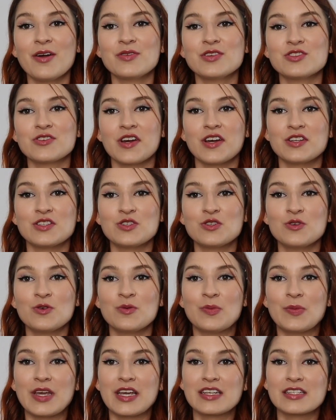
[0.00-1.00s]
I would try to
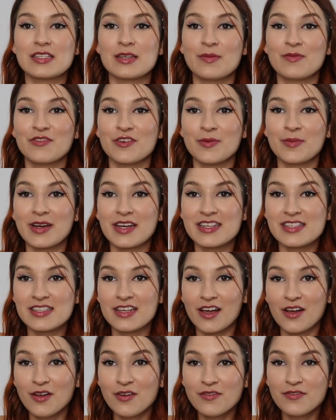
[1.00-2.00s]
make some for
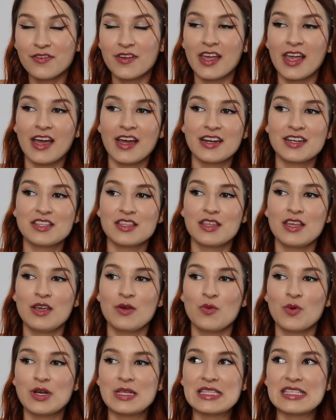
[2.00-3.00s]
myself, and the
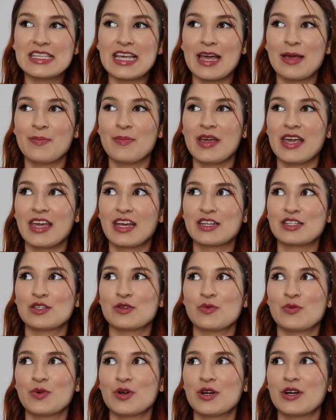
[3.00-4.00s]
ones I picked
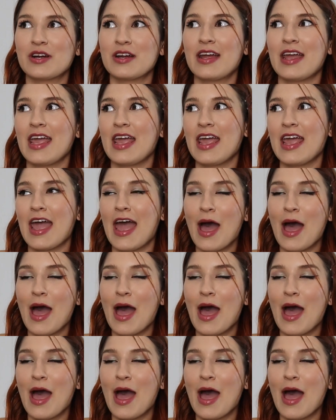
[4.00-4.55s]
were a